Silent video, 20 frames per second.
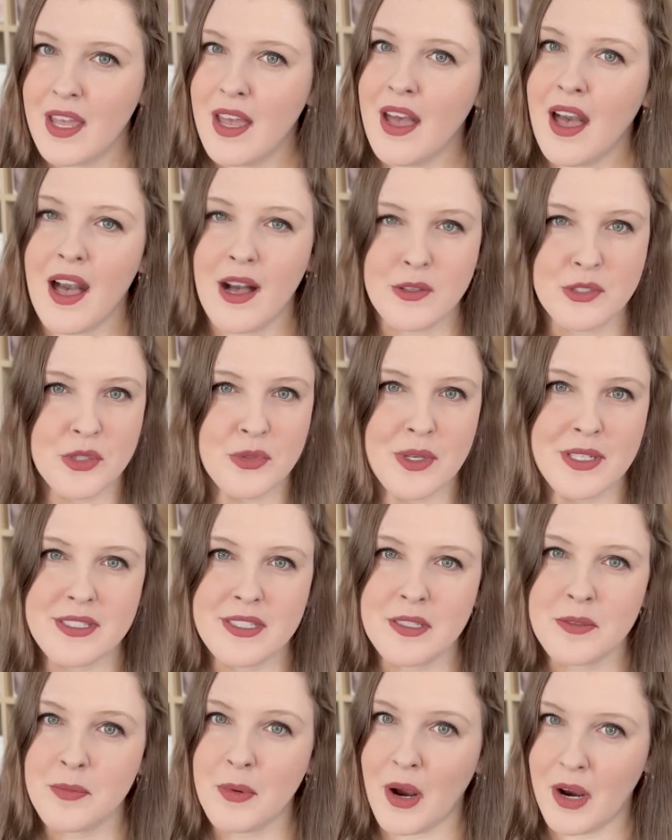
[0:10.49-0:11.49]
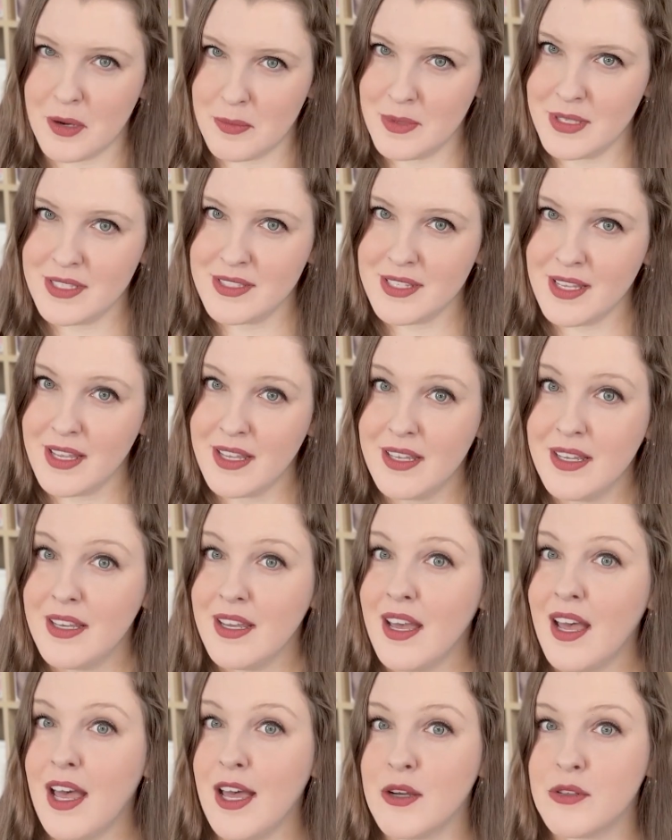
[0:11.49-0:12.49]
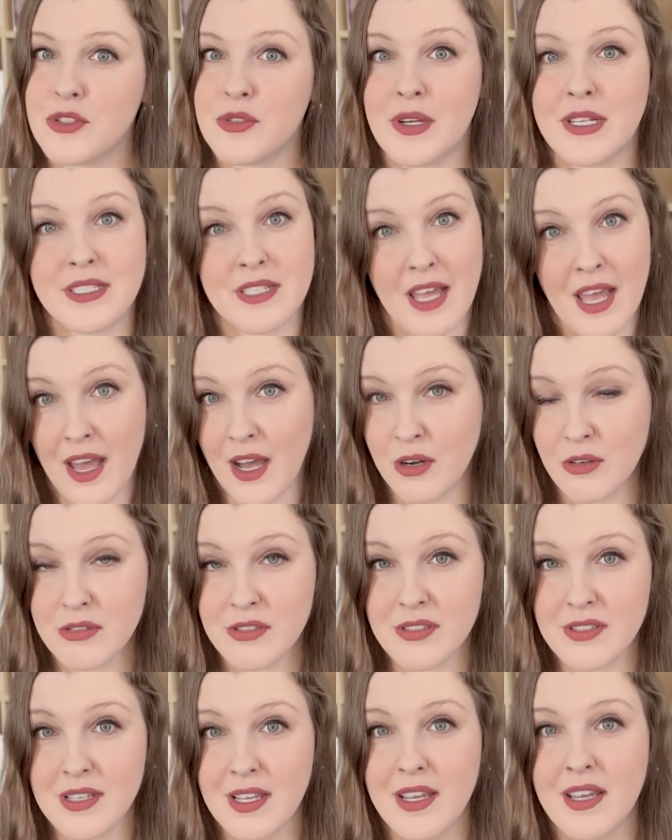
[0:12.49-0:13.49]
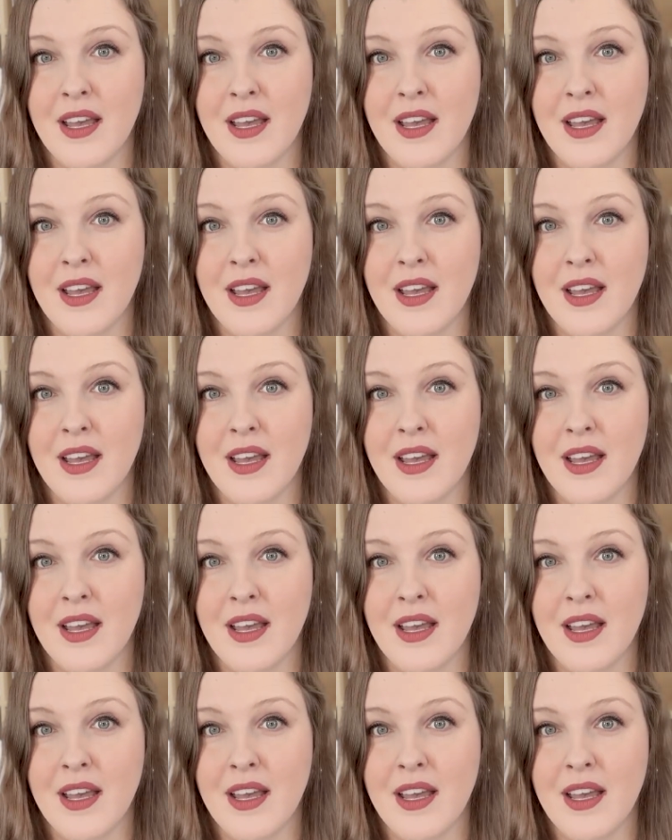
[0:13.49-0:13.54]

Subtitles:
How to rent an apartment, how to rent a house,